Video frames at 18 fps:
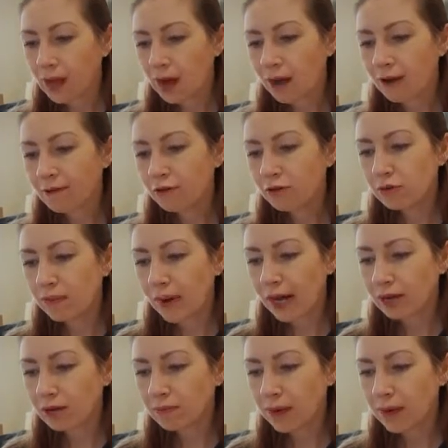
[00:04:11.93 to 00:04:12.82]
I fall
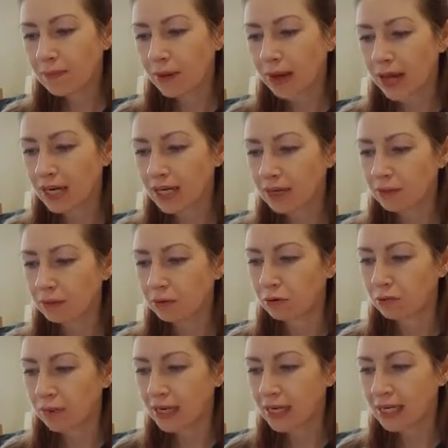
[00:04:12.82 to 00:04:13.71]
back on my bed and
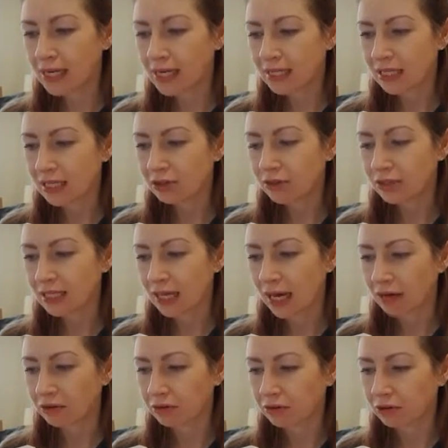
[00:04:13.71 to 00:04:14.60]
pull my knees into a
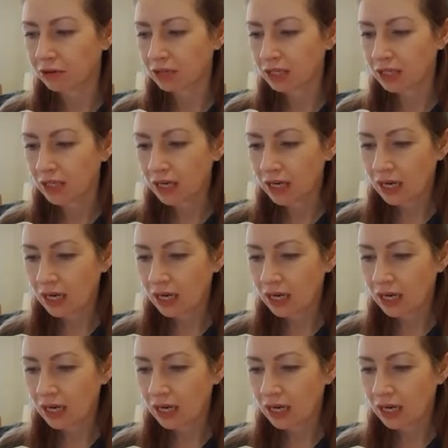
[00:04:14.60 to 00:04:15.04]
towel knot.